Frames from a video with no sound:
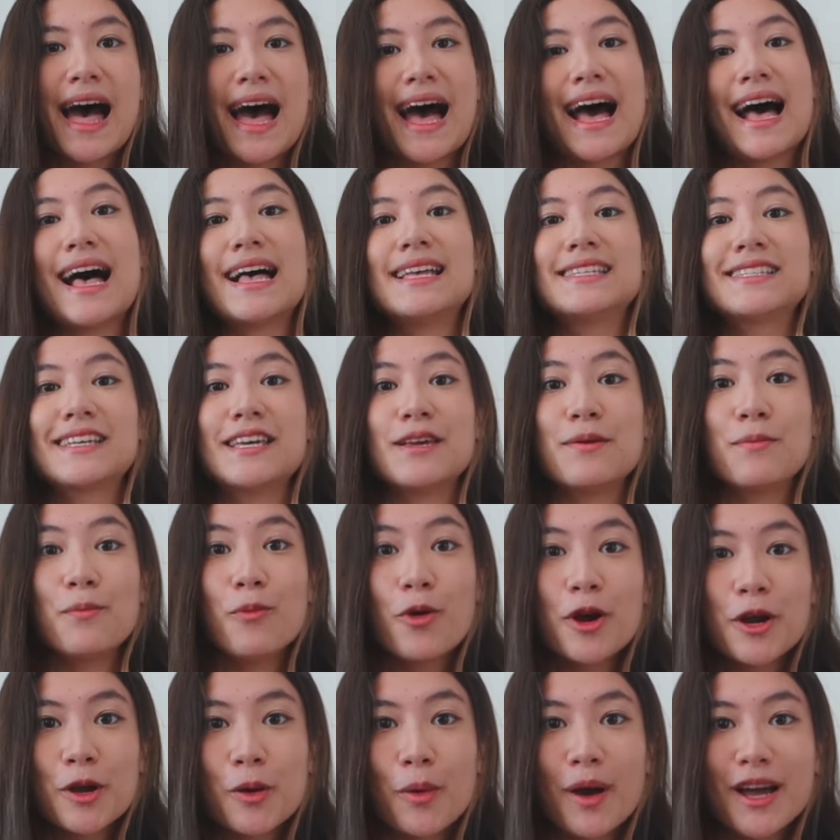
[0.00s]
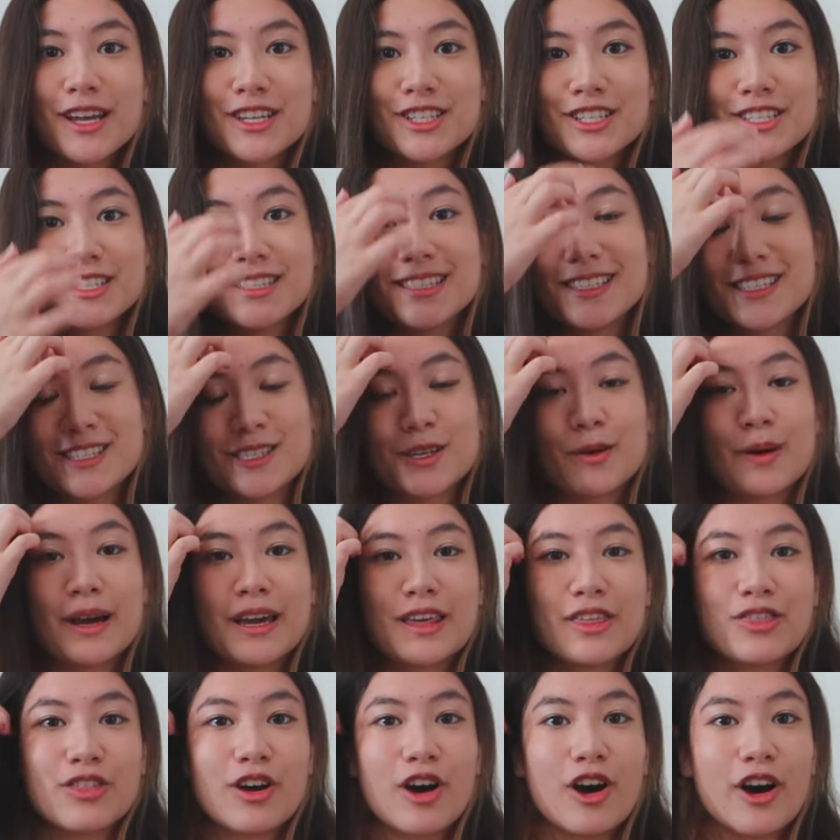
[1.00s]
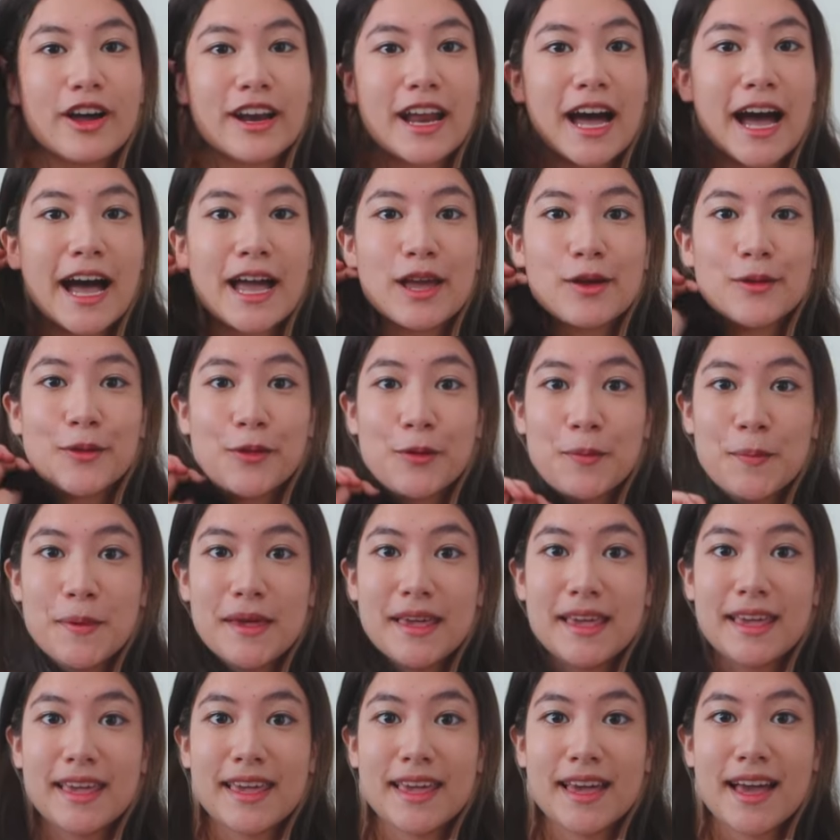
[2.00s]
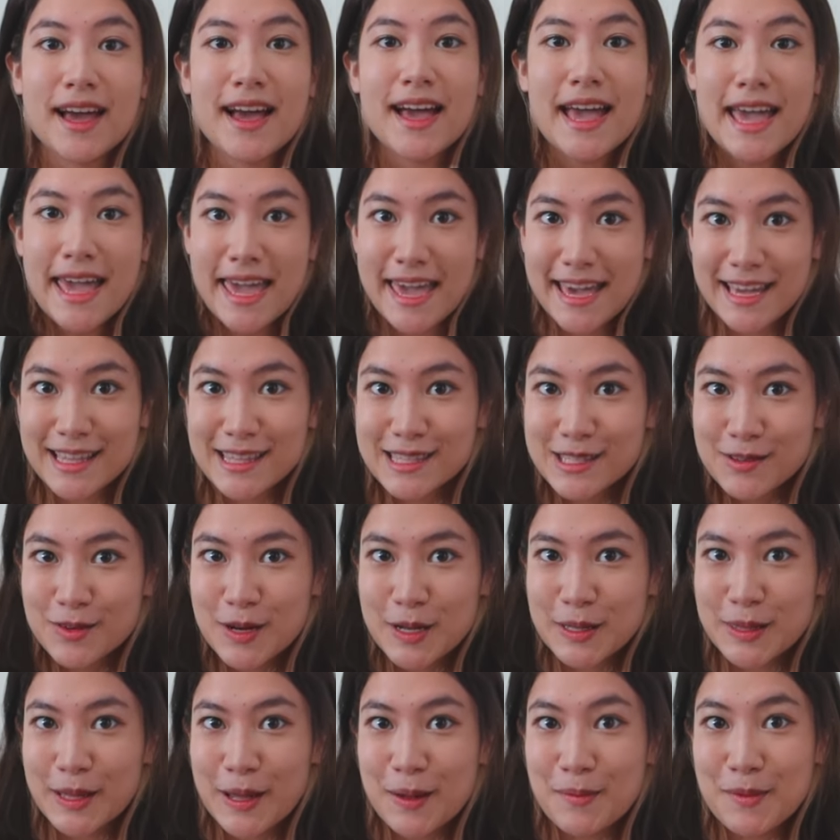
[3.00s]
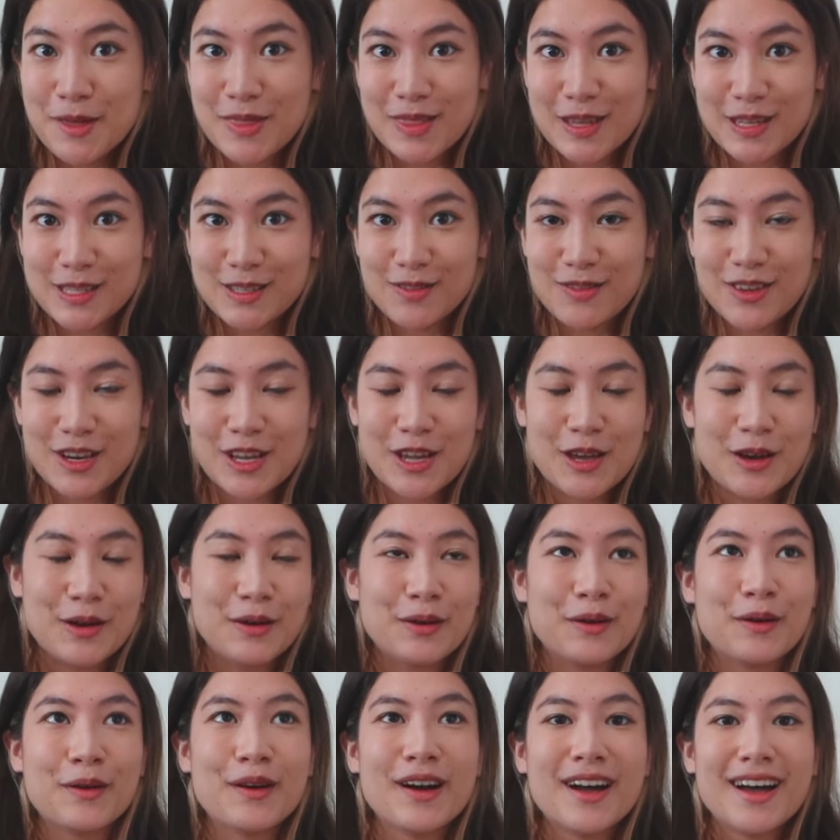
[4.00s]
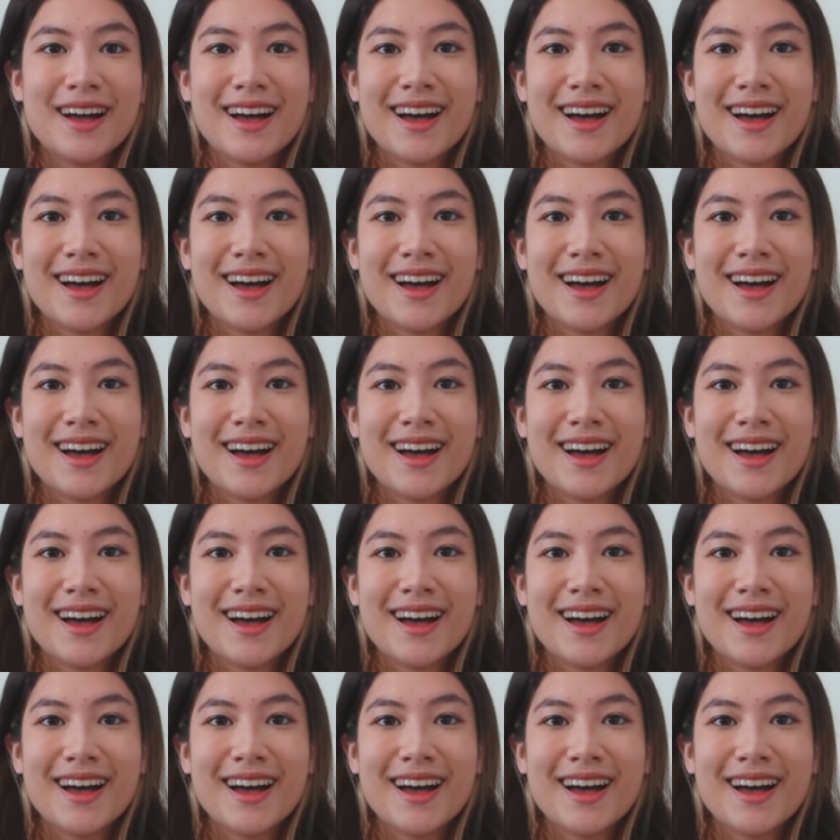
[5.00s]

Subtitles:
asking more questions, so I thought I will be answering them in this video,